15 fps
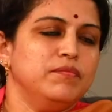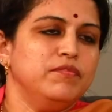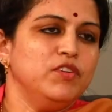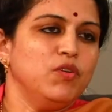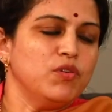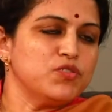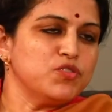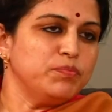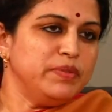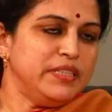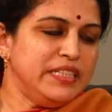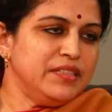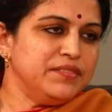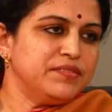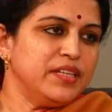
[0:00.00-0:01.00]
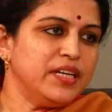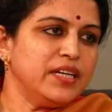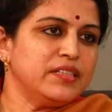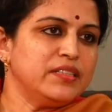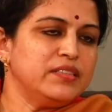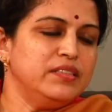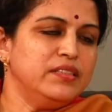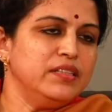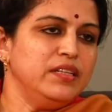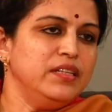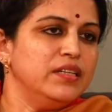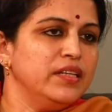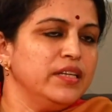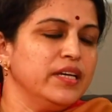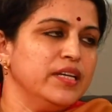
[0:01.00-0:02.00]
We also believe that the
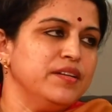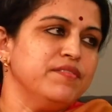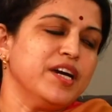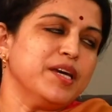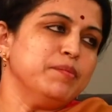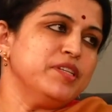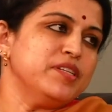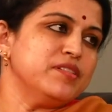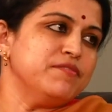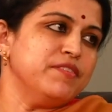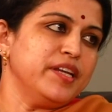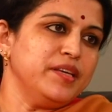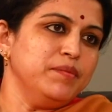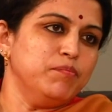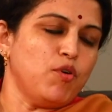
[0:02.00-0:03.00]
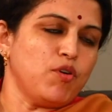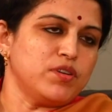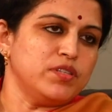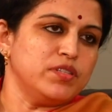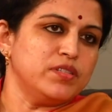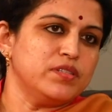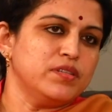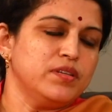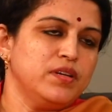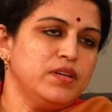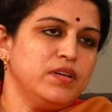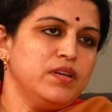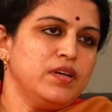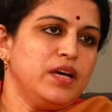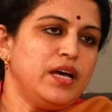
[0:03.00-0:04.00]
learning environment is very important,
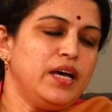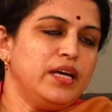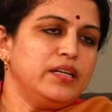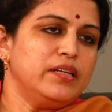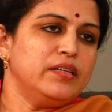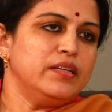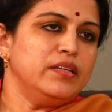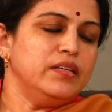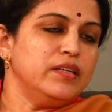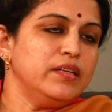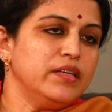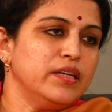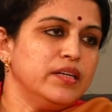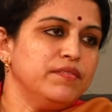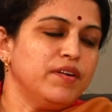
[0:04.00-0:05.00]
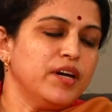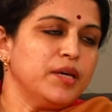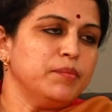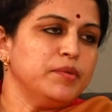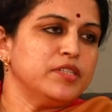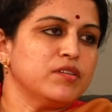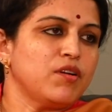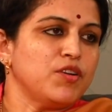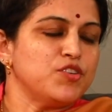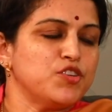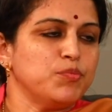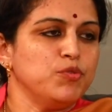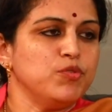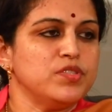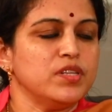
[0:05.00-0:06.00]
and the learning environment
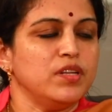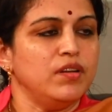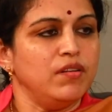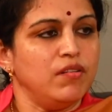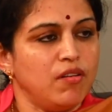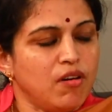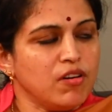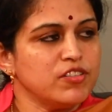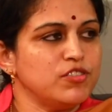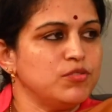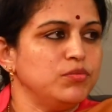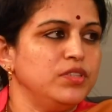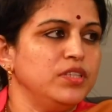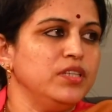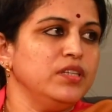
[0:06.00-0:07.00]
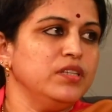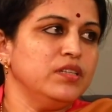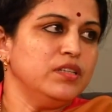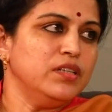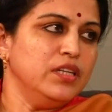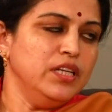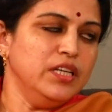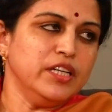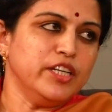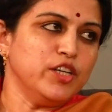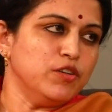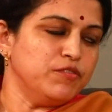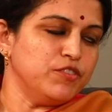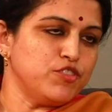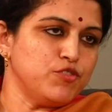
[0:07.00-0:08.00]
contributes a lot to the learning
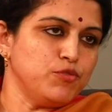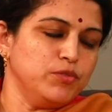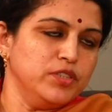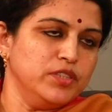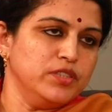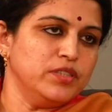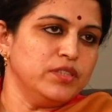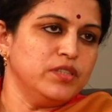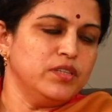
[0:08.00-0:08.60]
of a student.